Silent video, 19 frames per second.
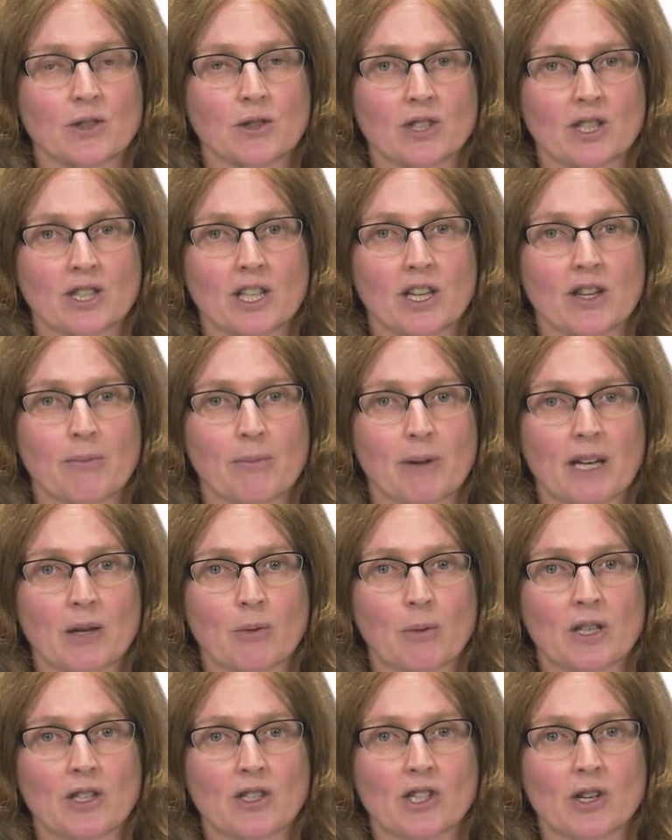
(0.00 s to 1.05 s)
got another bay
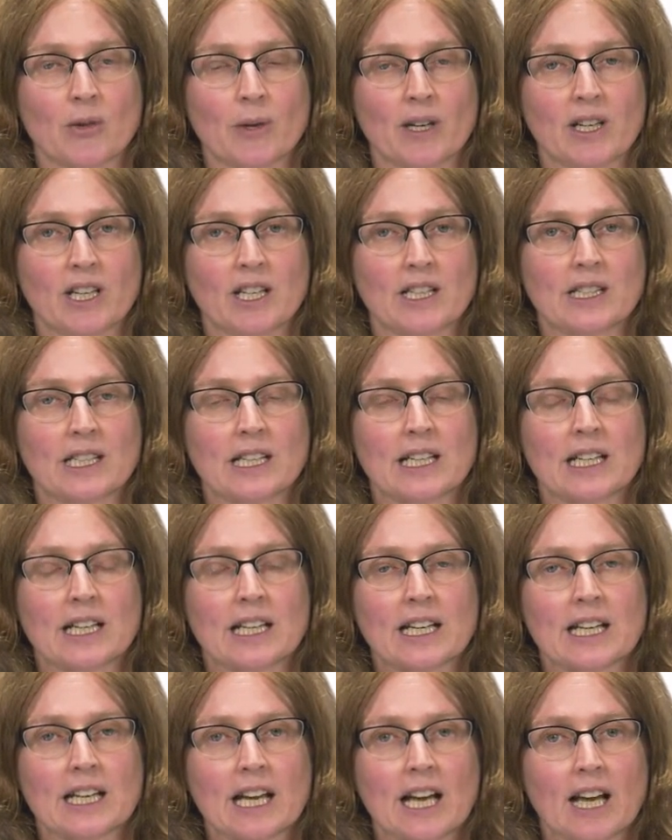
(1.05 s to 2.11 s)
window in it
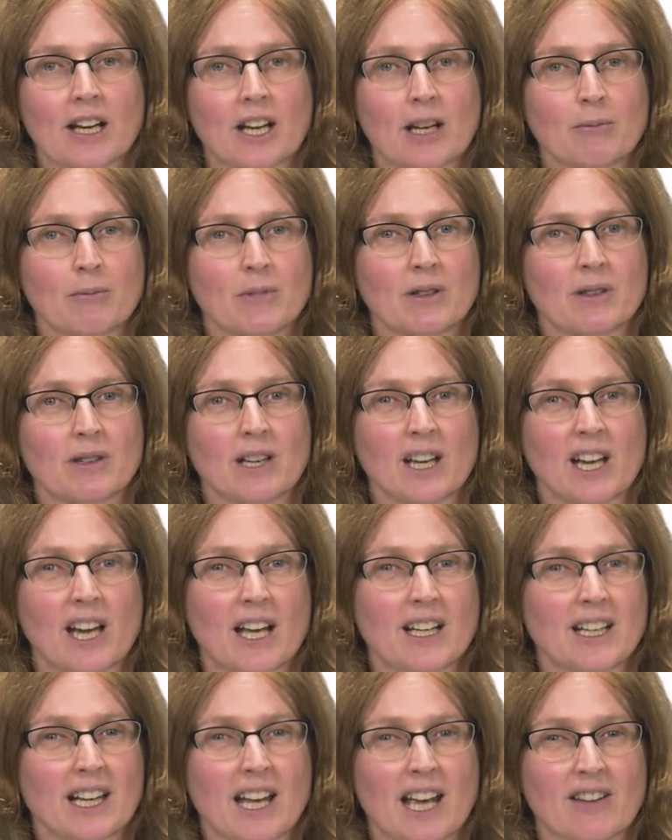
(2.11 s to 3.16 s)
and I'm
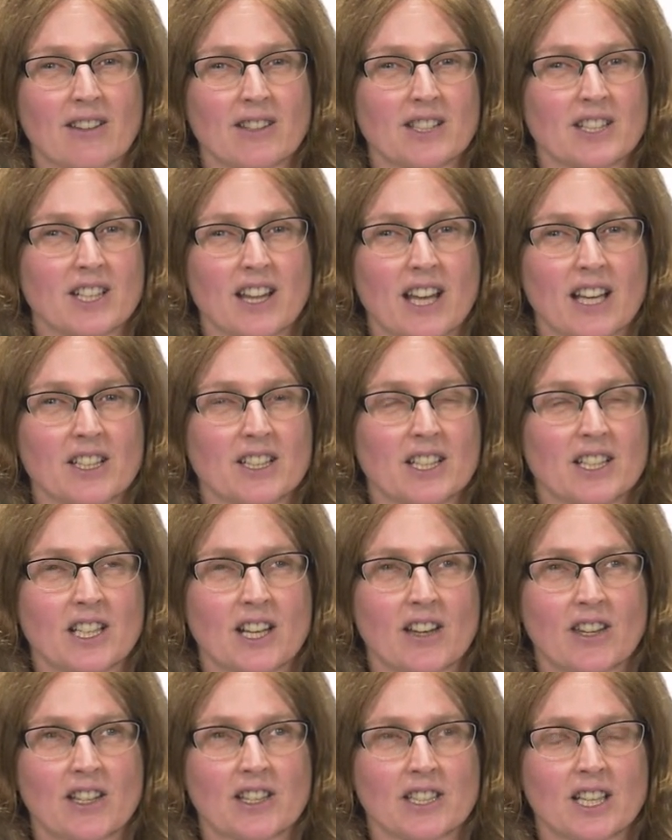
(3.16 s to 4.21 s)
and again so that's
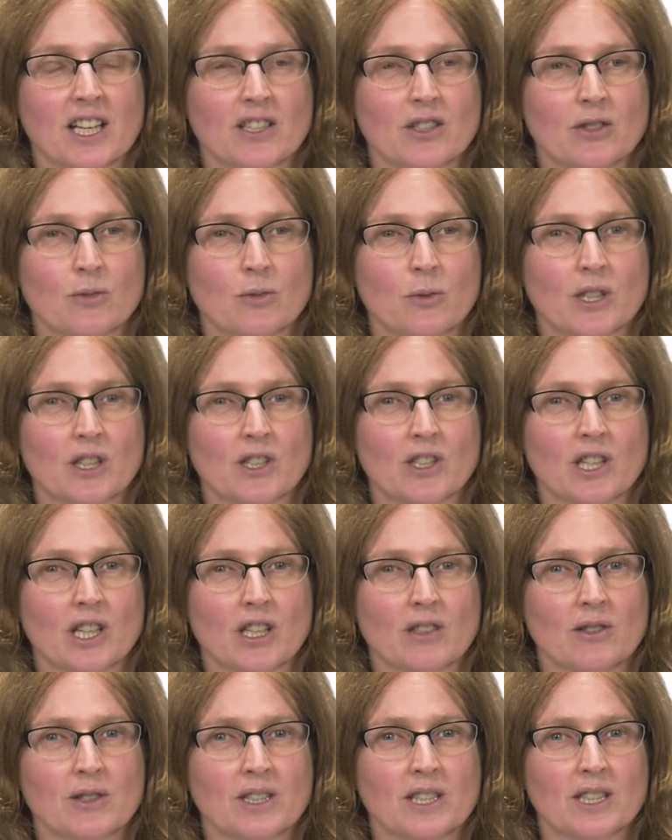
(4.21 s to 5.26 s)
another set of
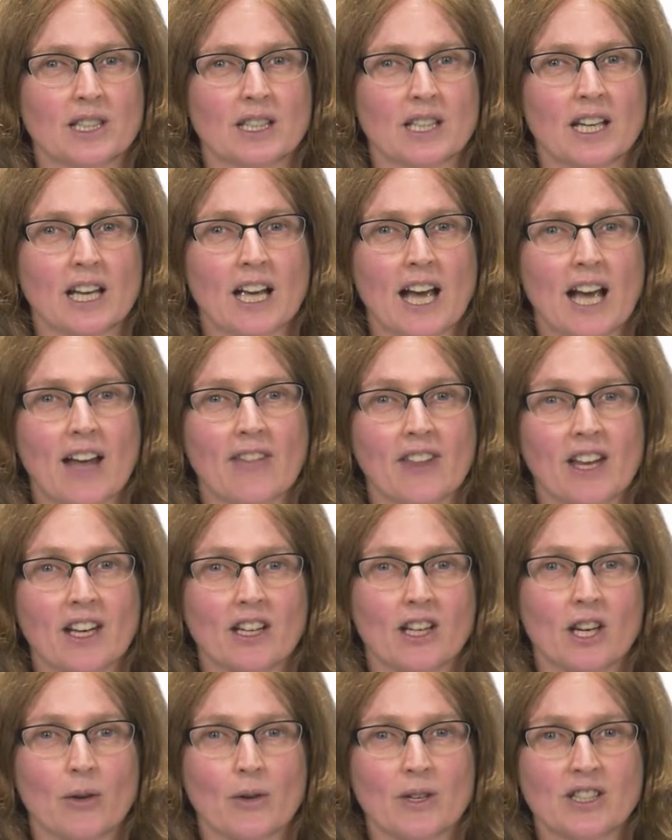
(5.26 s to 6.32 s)
windows and then I
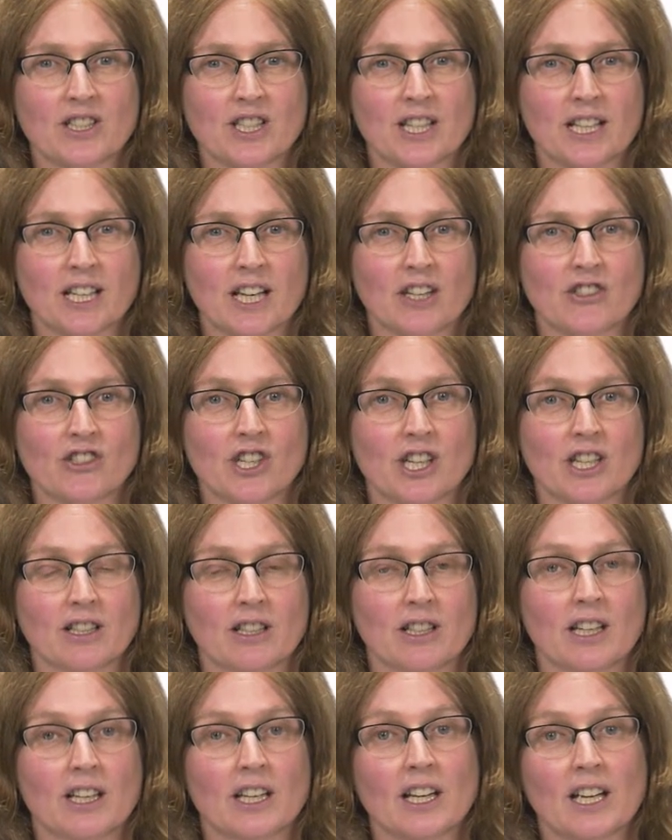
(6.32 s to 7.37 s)
go into the kitchen
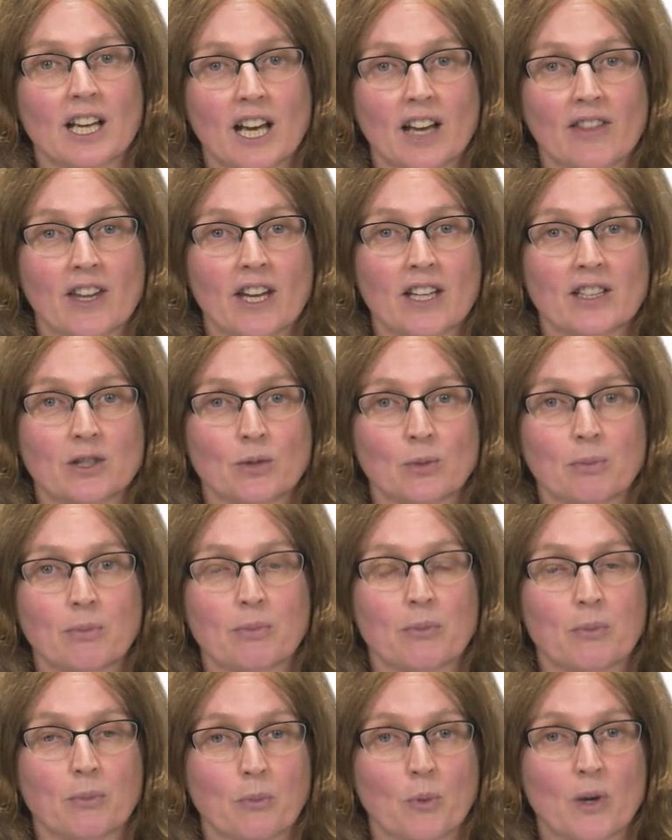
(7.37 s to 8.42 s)
and there's a
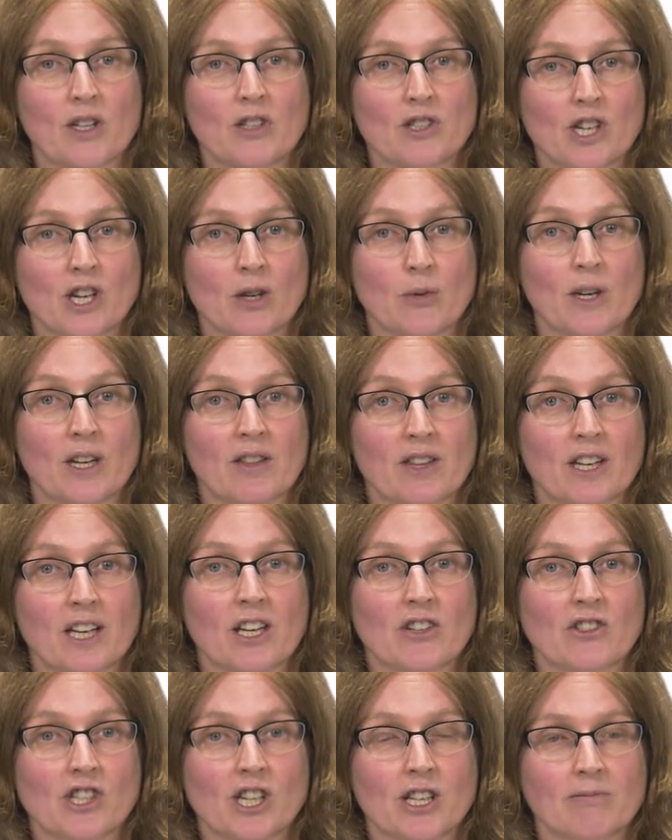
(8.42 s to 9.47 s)
window in the
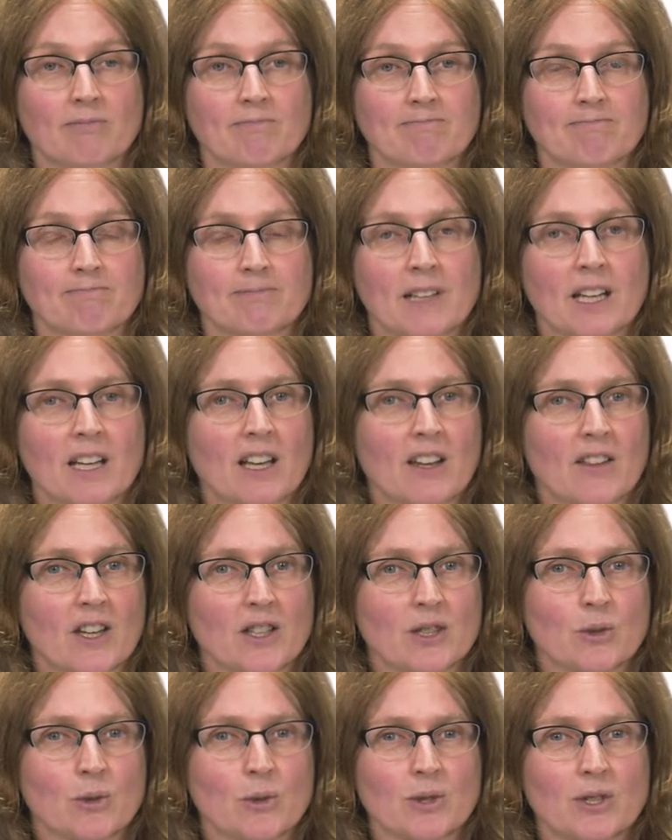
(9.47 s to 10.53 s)
kitchen
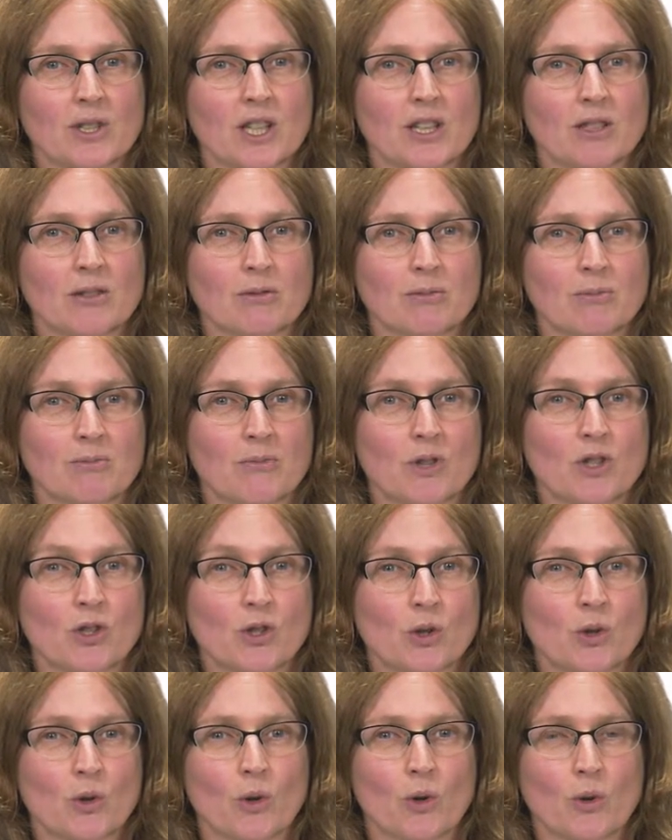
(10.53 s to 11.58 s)
there's also the
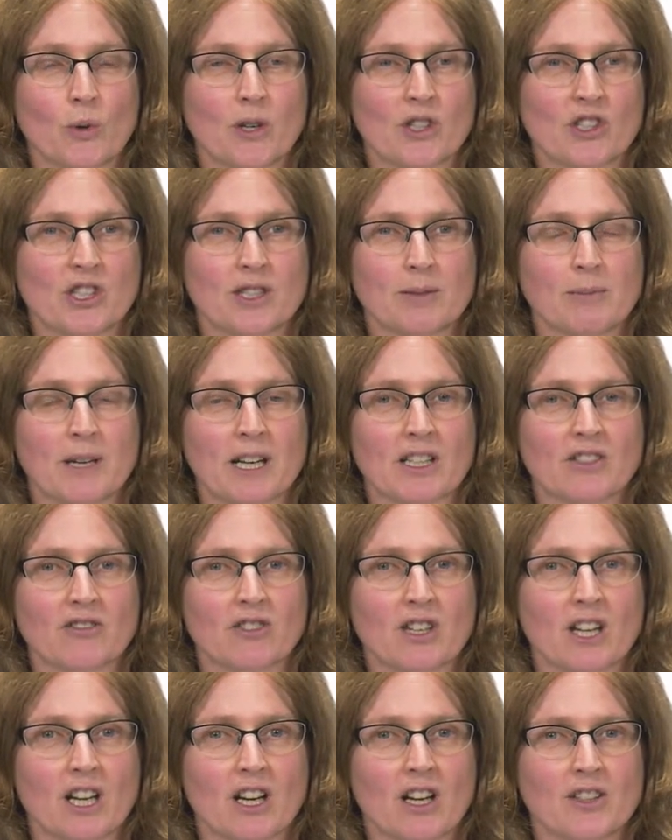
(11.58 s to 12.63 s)
door which is made
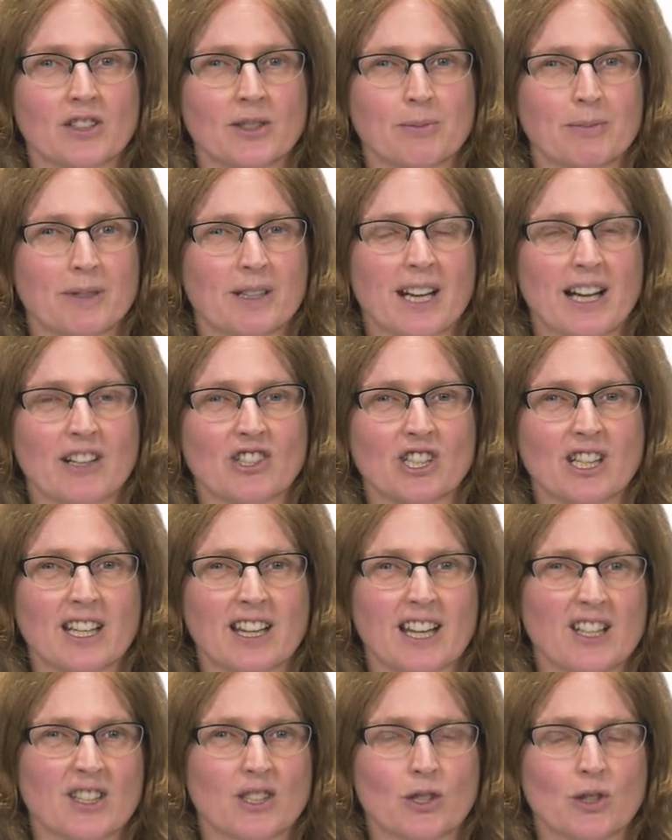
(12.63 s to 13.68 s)
of glass but actually
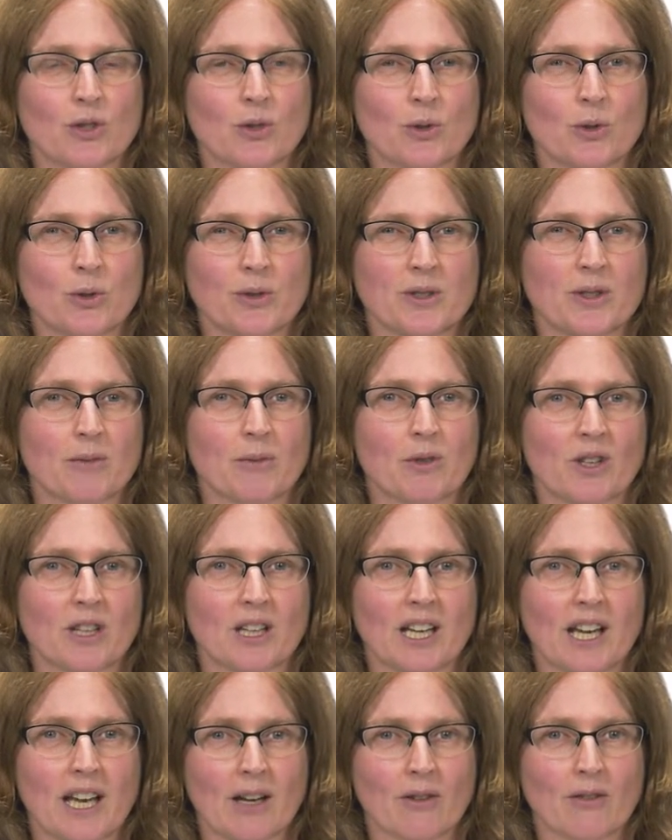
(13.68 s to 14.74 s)
that's a door so I'm not
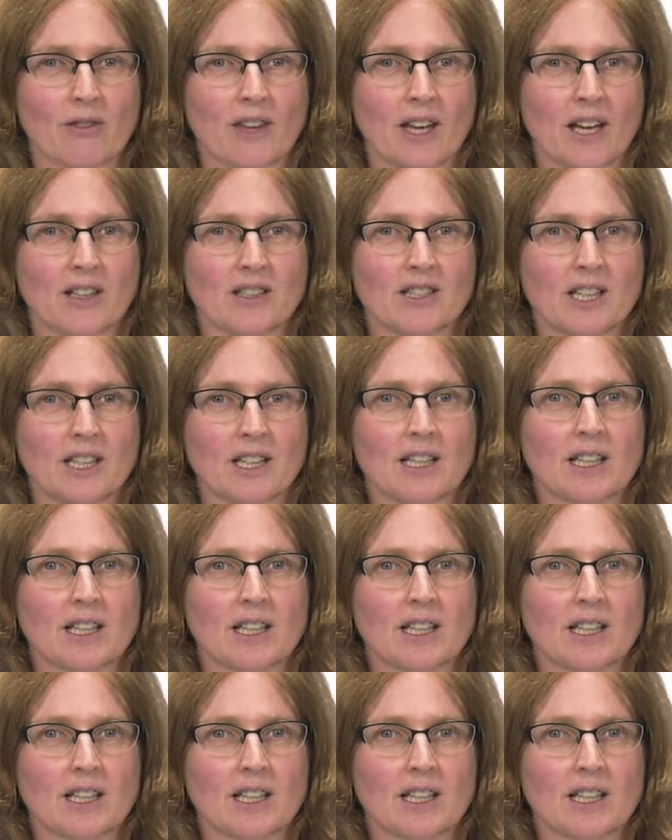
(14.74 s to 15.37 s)
going to count that